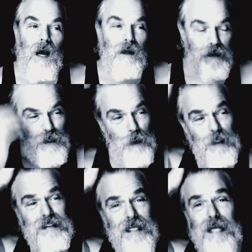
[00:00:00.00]
You know,
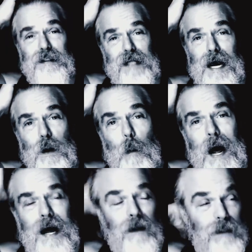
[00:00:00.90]
it's kind of
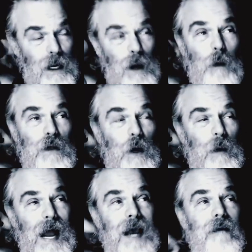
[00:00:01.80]
wild. You know, when
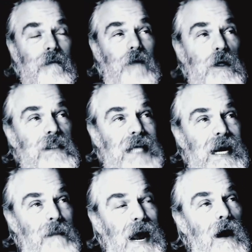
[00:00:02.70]
I first
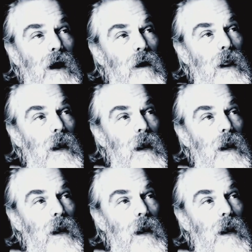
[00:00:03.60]
came out,